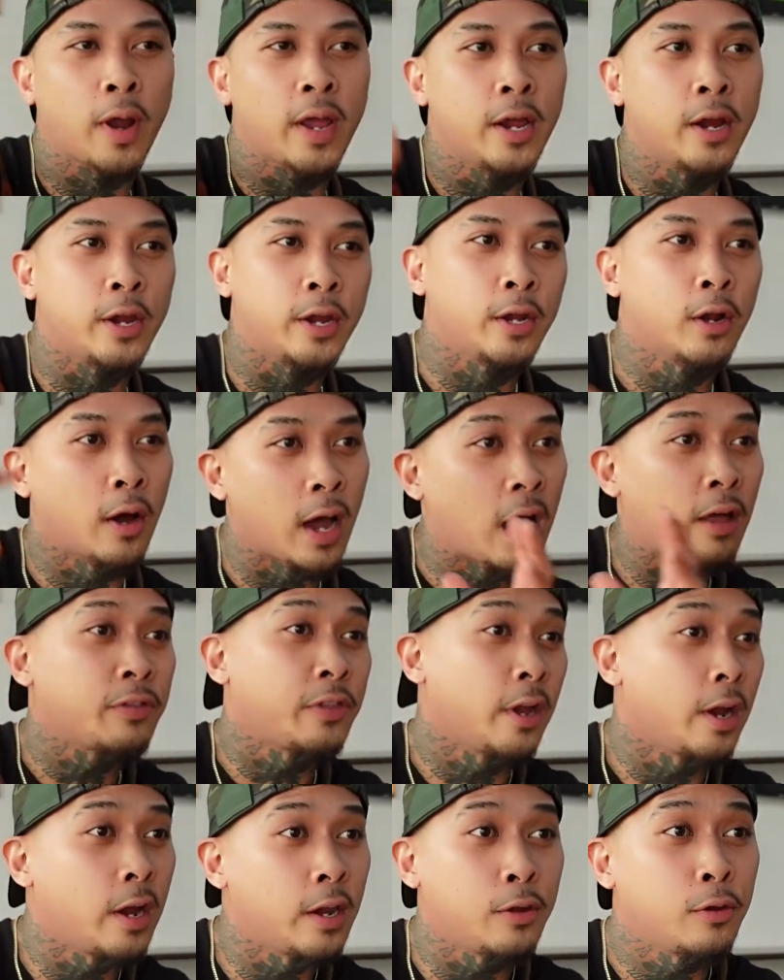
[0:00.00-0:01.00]
right here. You know, out
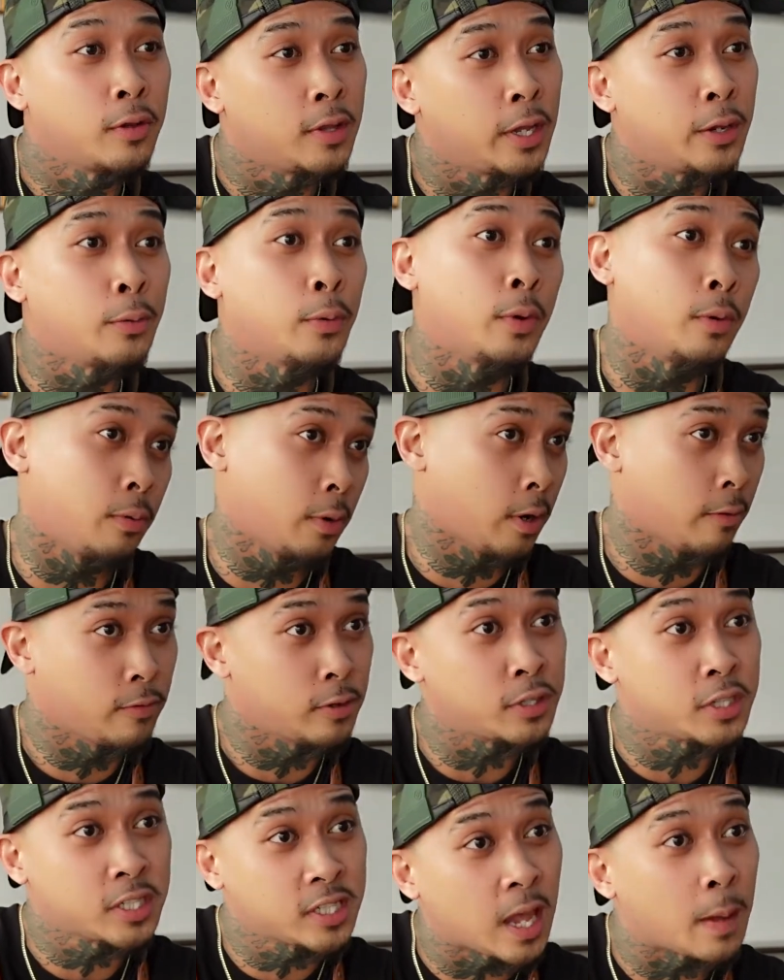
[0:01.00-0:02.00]
there, you're in Lynnwood, whatever.
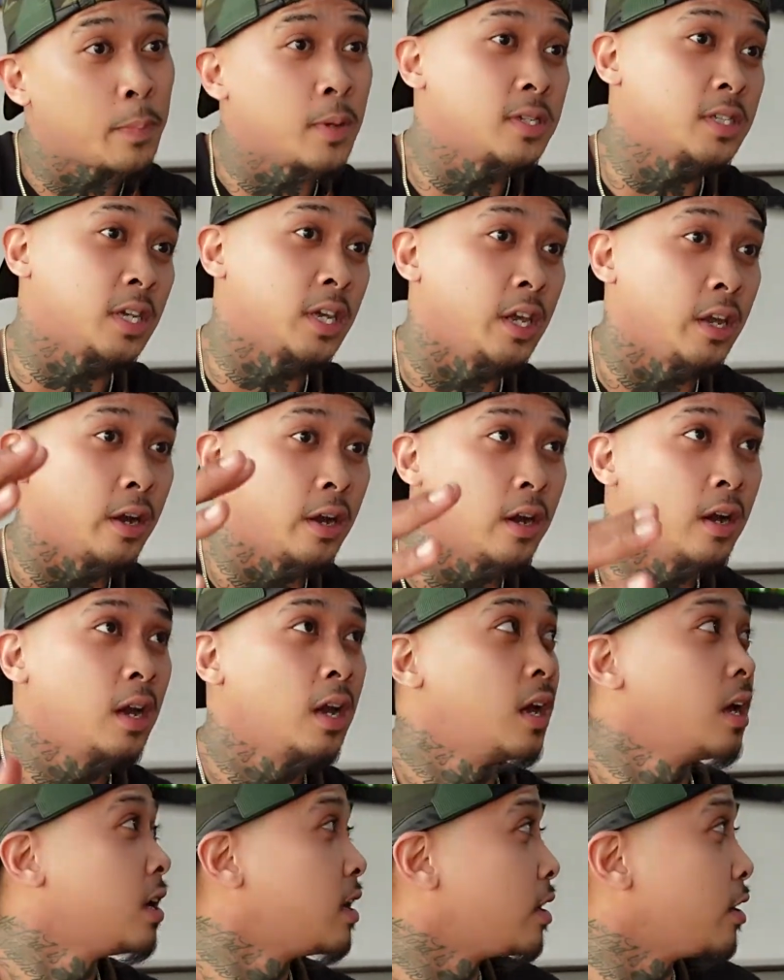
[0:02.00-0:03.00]
You step into here,
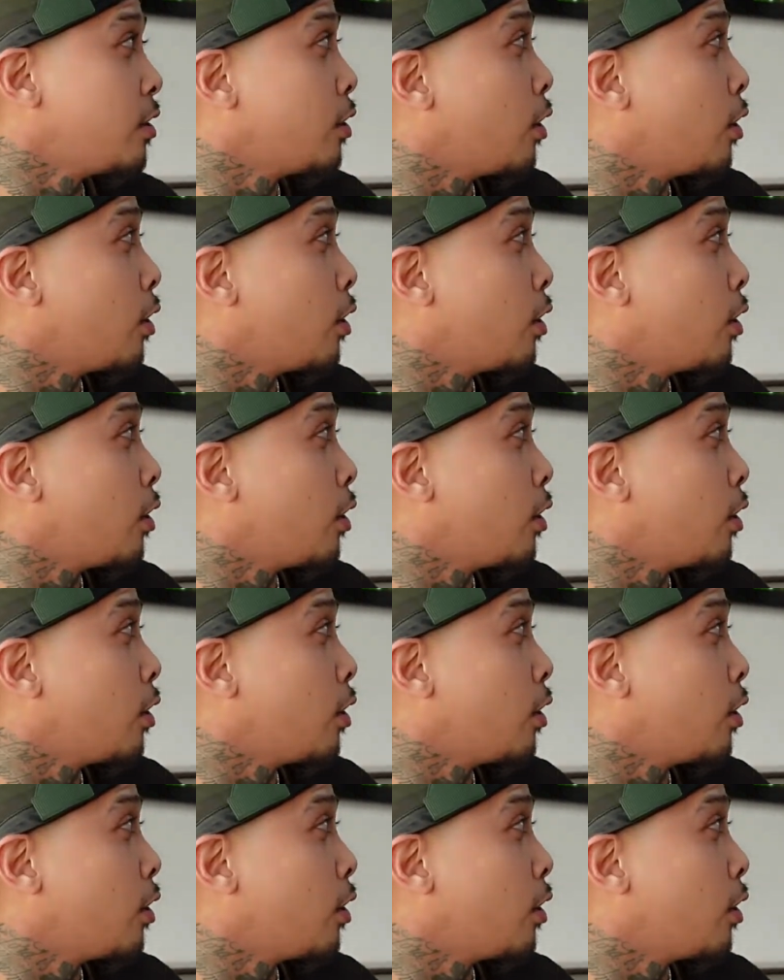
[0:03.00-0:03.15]
you